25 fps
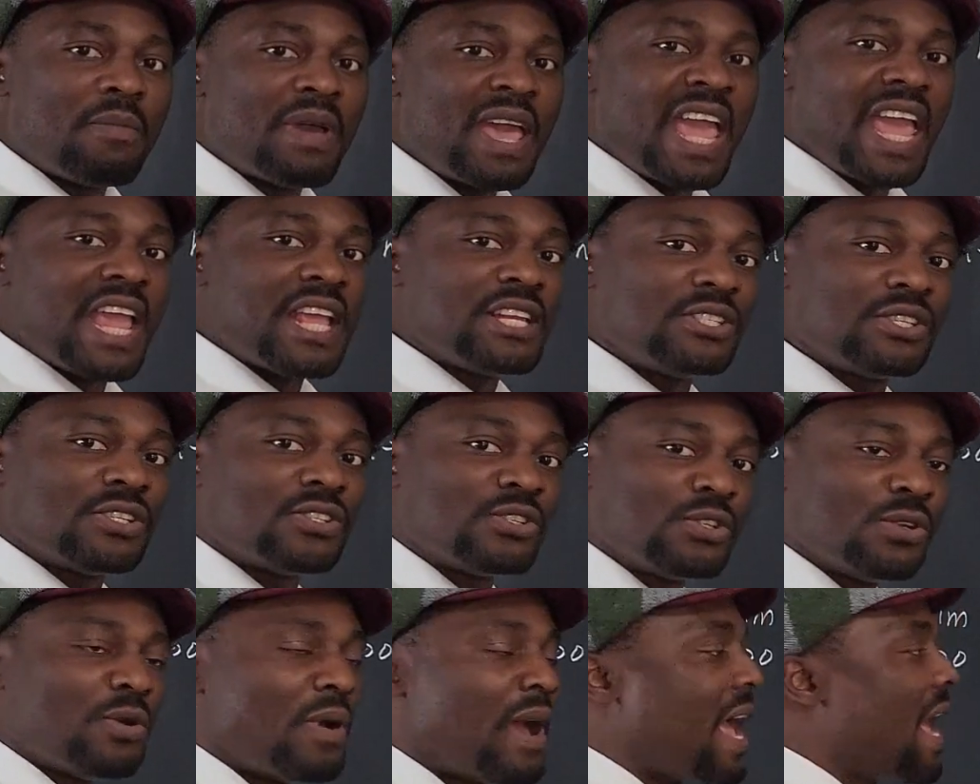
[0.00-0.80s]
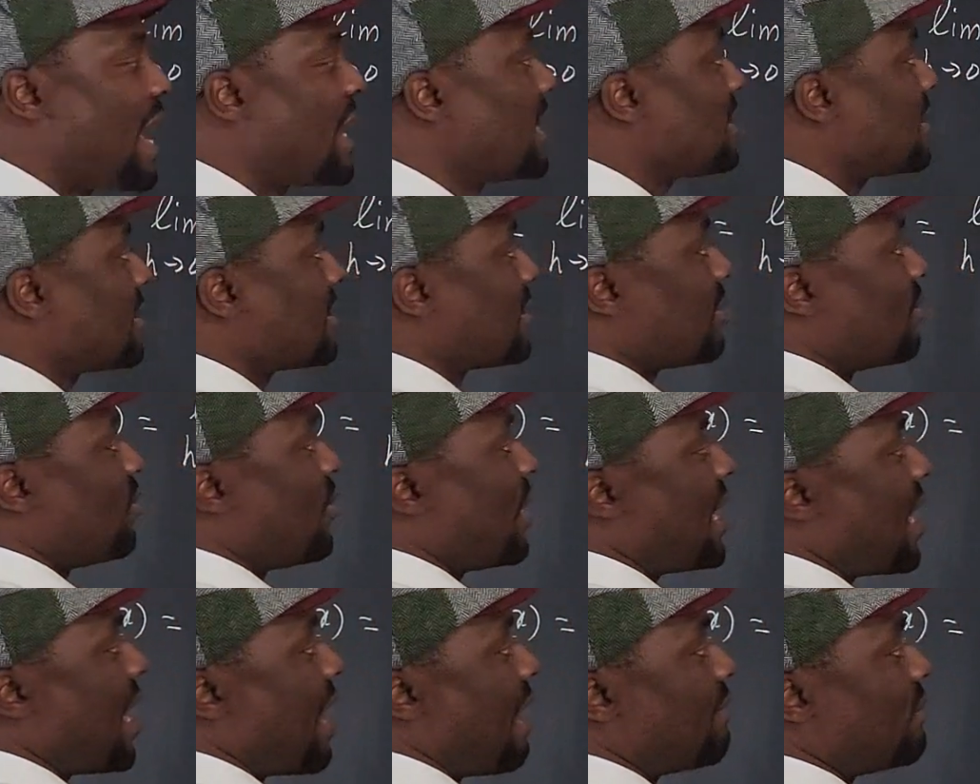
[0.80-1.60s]
h to x
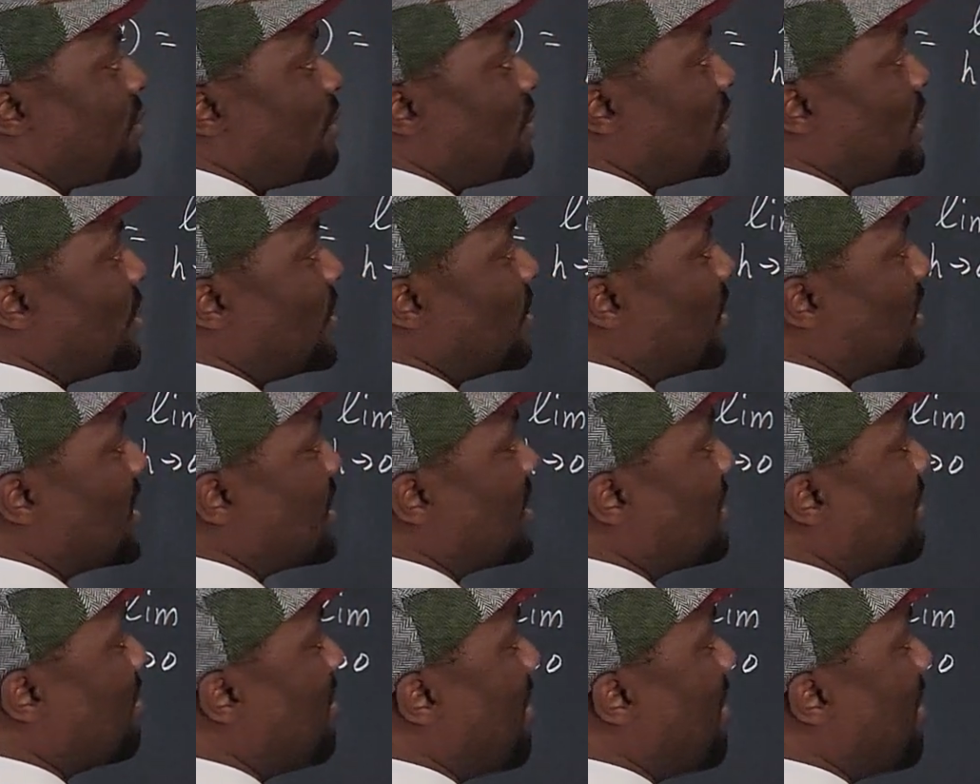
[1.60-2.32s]
whenever we do this,